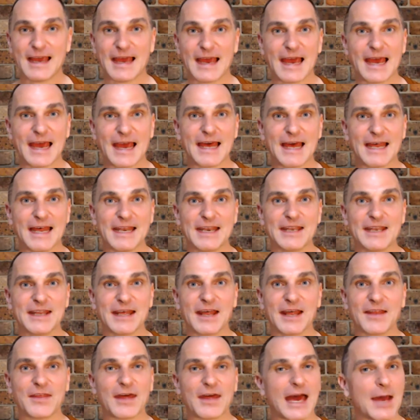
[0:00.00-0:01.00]
and
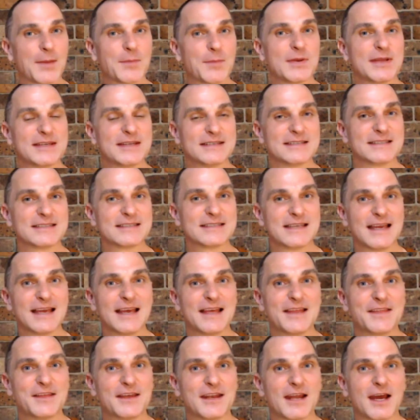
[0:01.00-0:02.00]
that the happiness
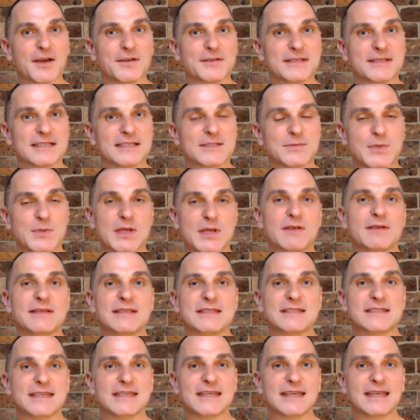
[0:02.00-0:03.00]
that I was
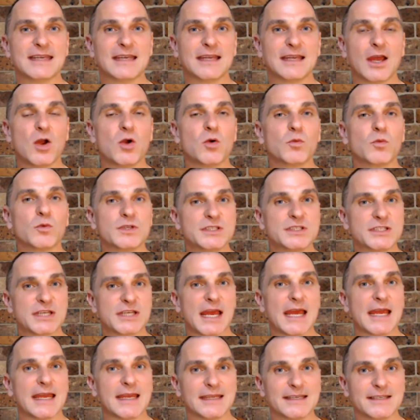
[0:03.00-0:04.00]
experiencing would
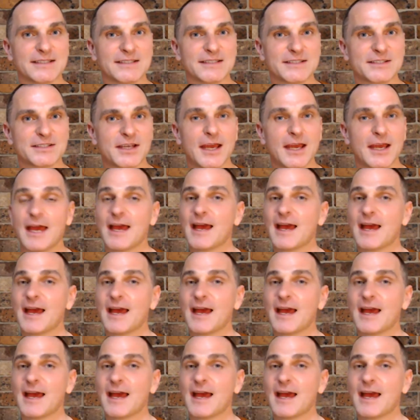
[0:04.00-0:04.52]
change.